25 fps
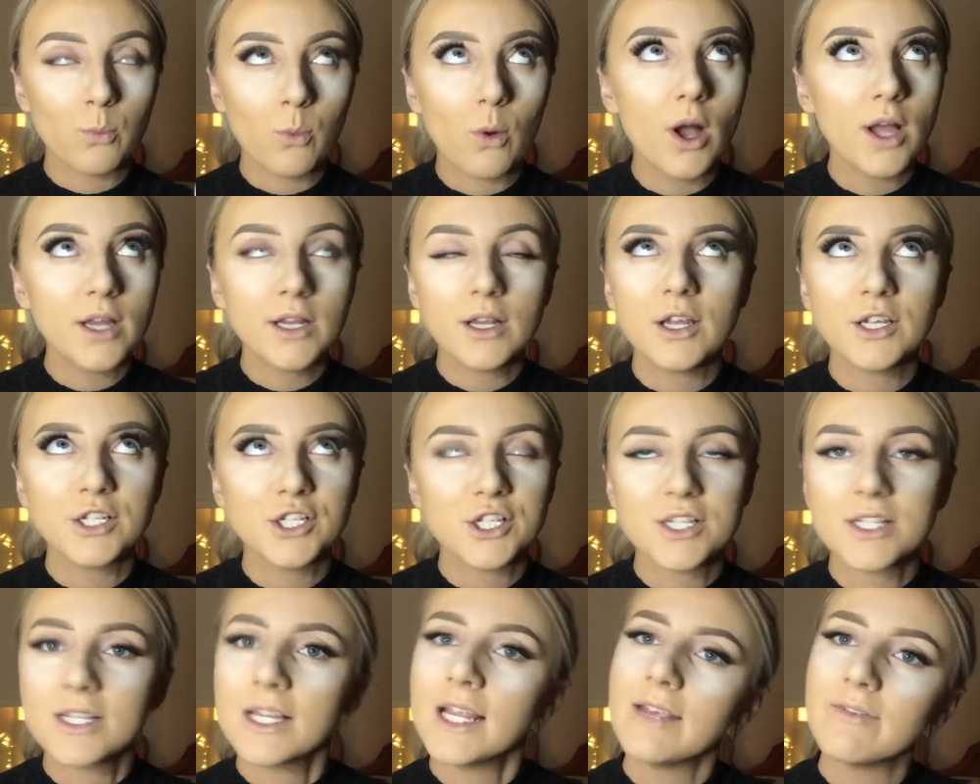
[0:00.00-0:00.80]
why didn't I
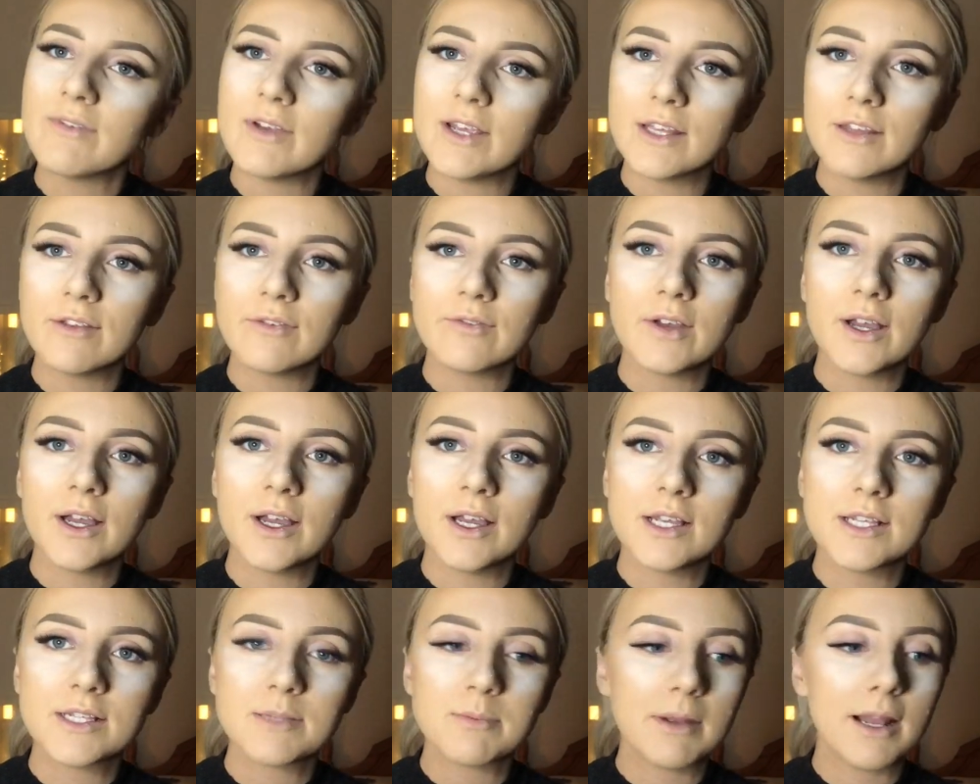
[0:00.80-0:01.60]
just leave it in the
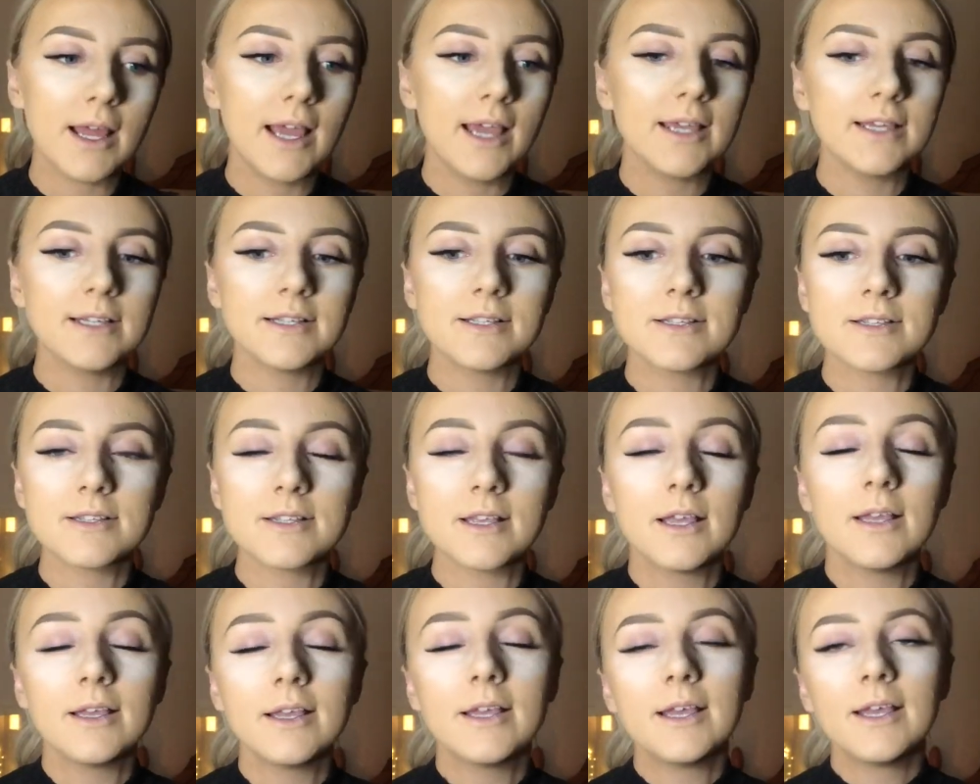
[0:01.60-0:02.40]
first place?
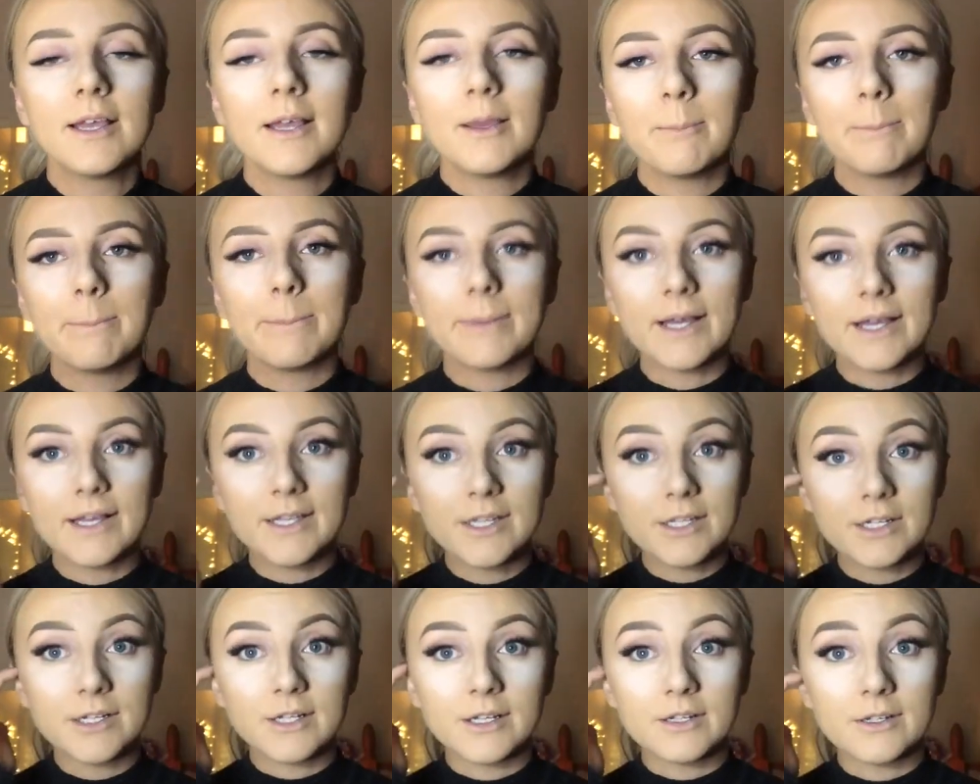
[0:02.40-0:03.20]
But,
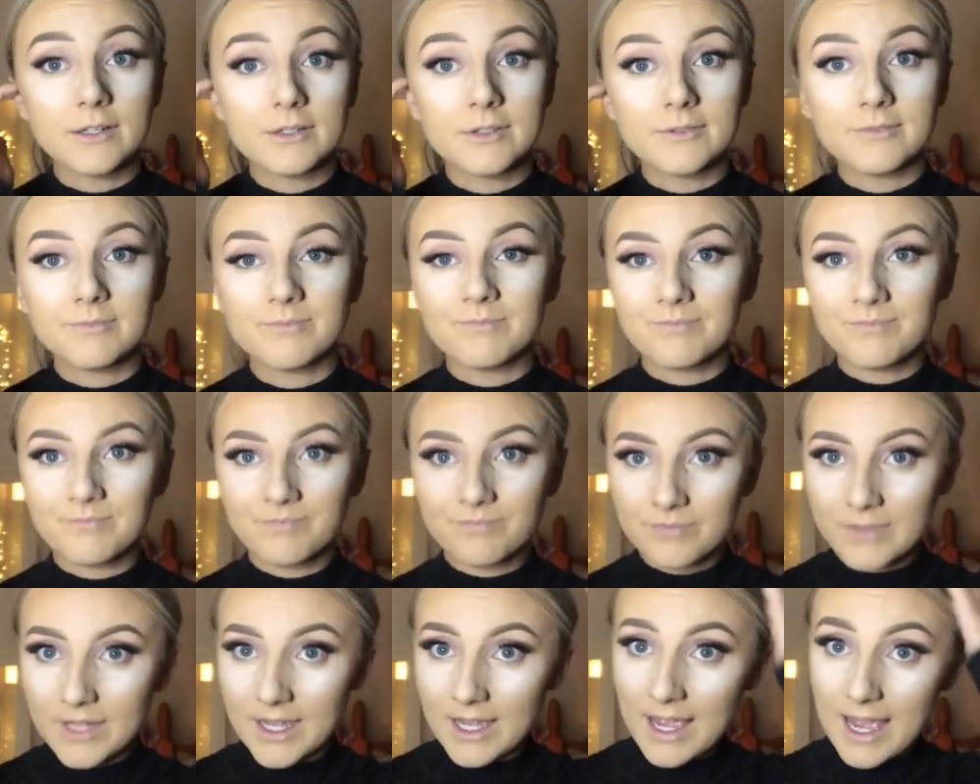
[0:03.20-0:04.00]
you know,
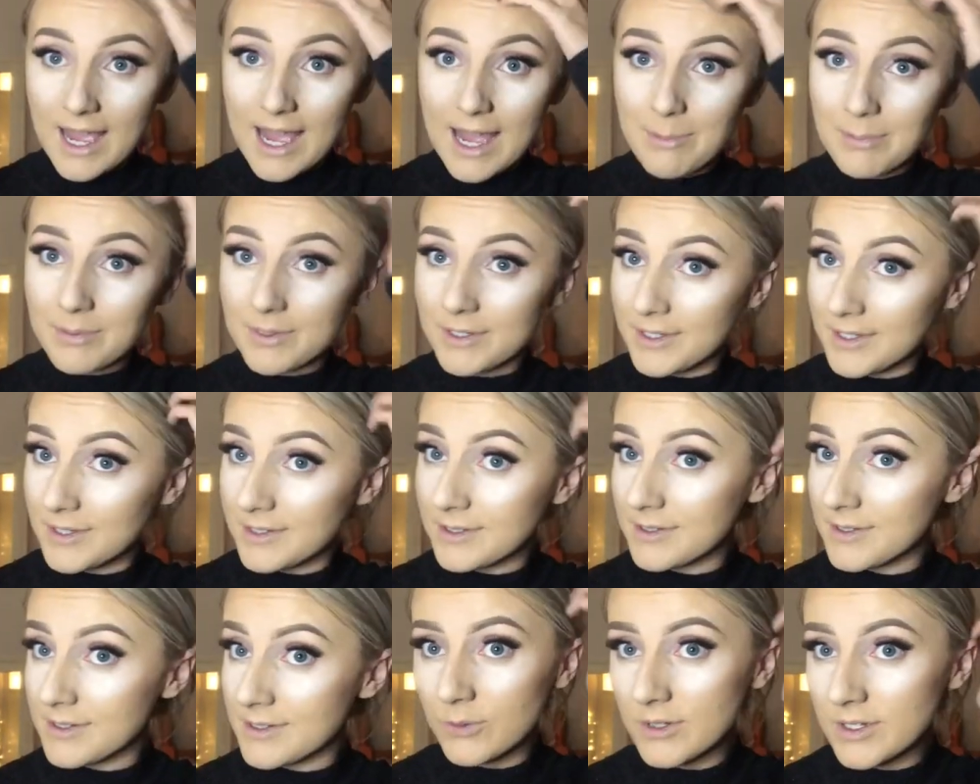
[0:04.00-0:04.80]
it
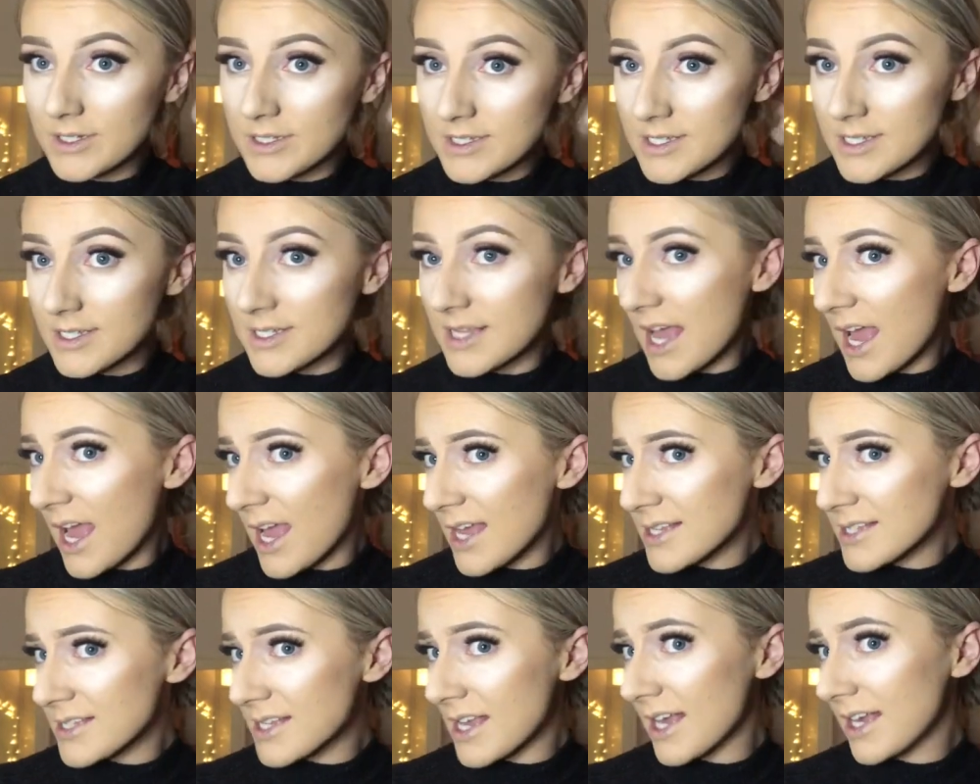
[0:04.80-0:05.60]
happens. What is this
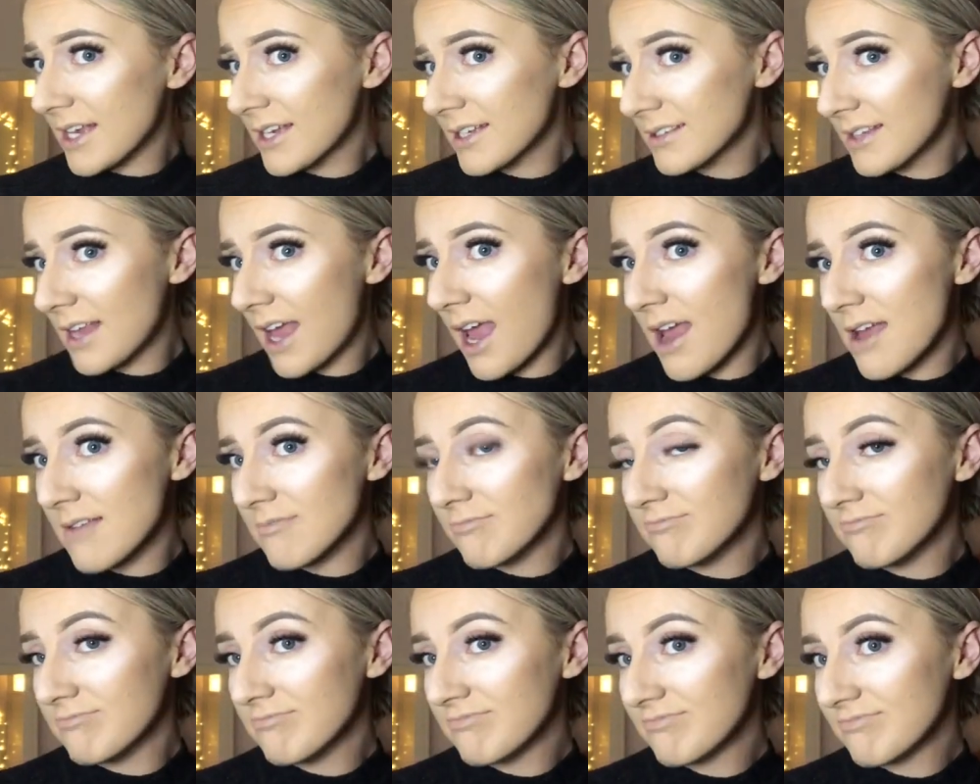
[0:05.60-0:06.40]
hair saying
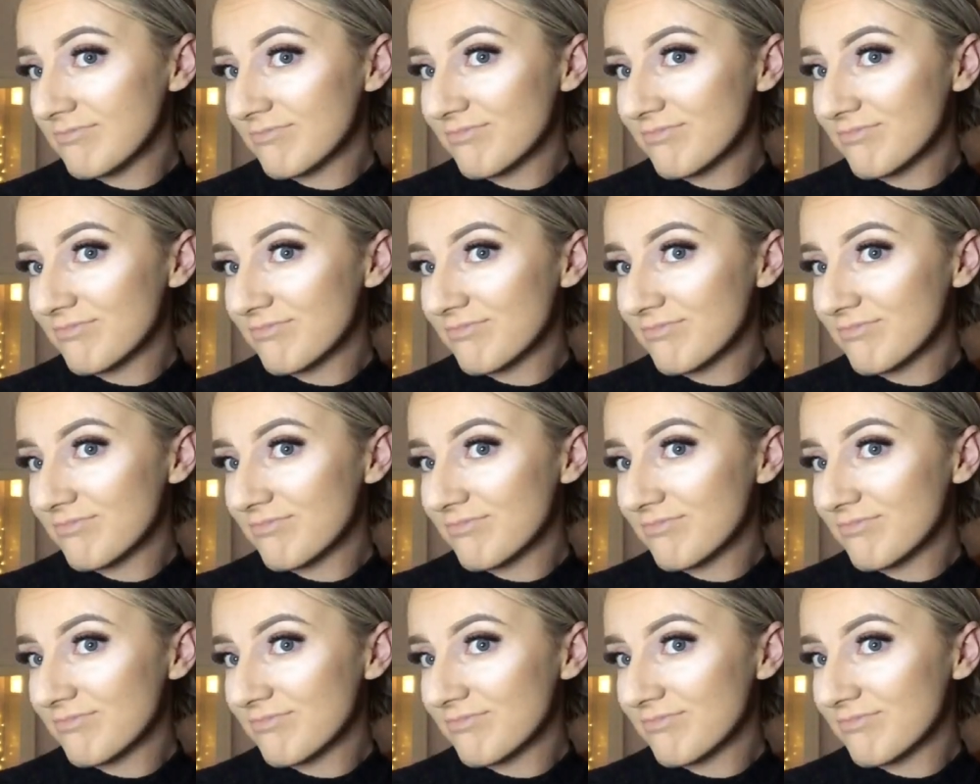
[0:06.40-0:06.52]
then?